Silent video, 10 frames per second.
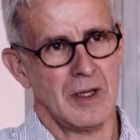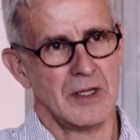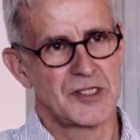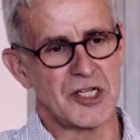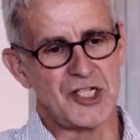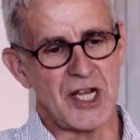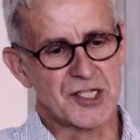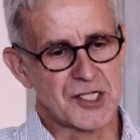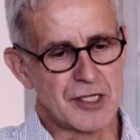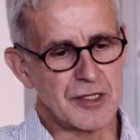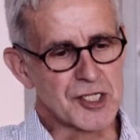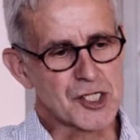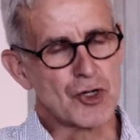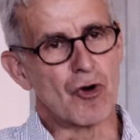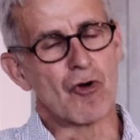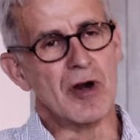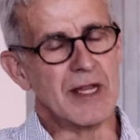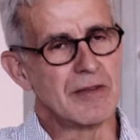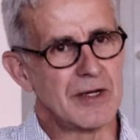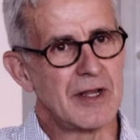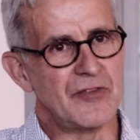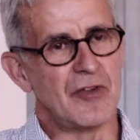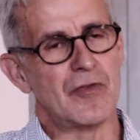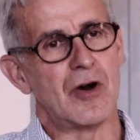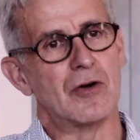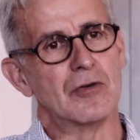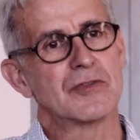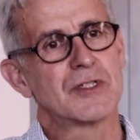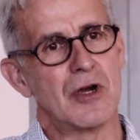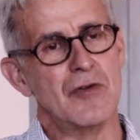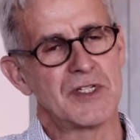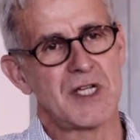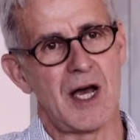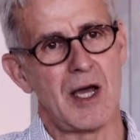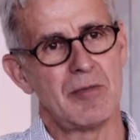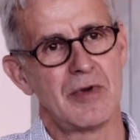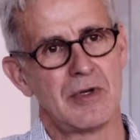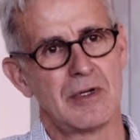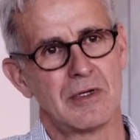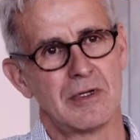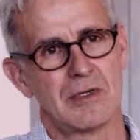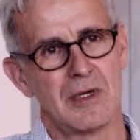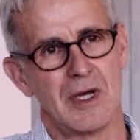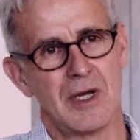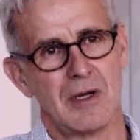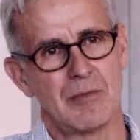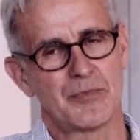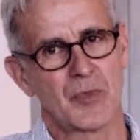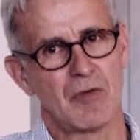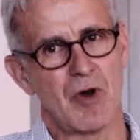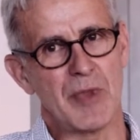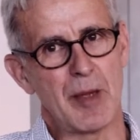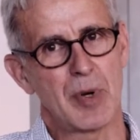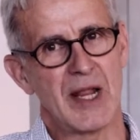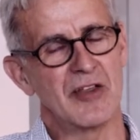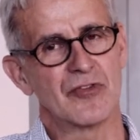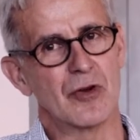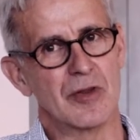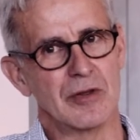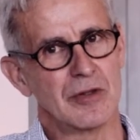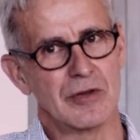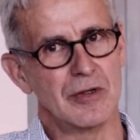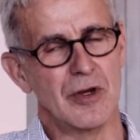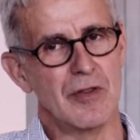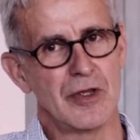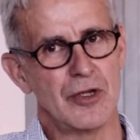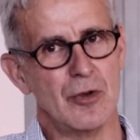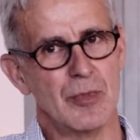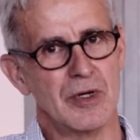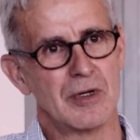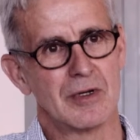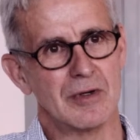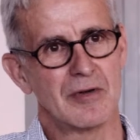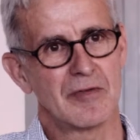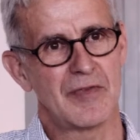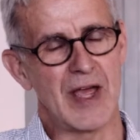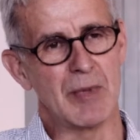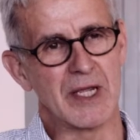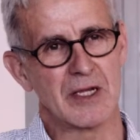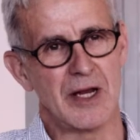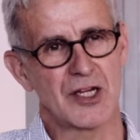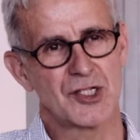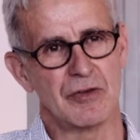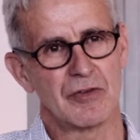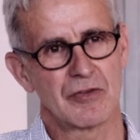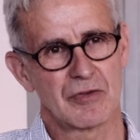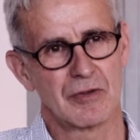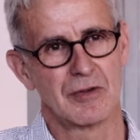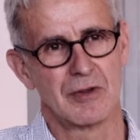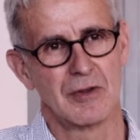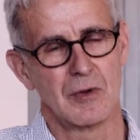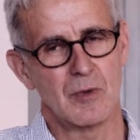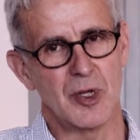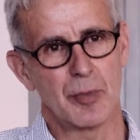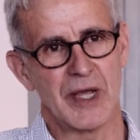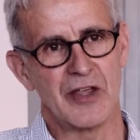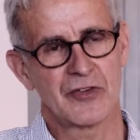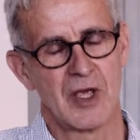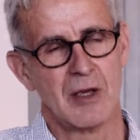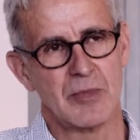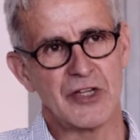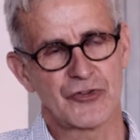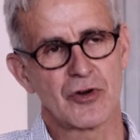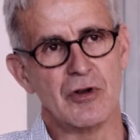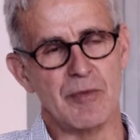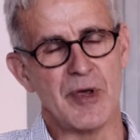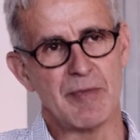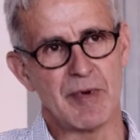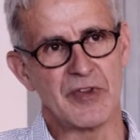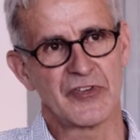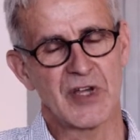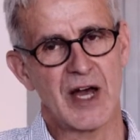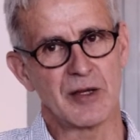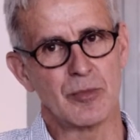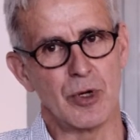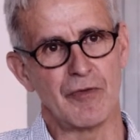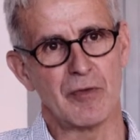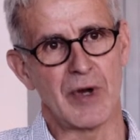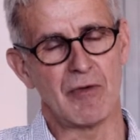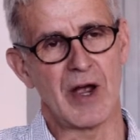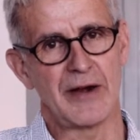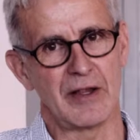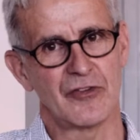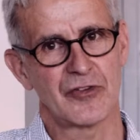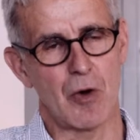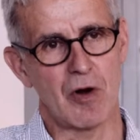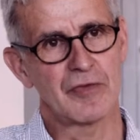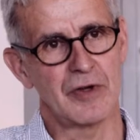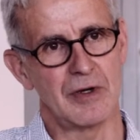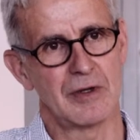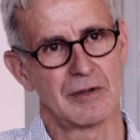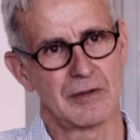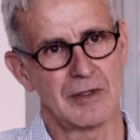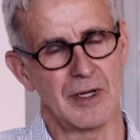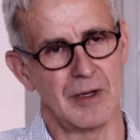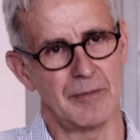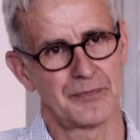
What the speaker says: suggest the story that has evolved over time from that place, or the, you know, the human and family connections with the place. But it's true, I mean, the starting point for my writing is so often an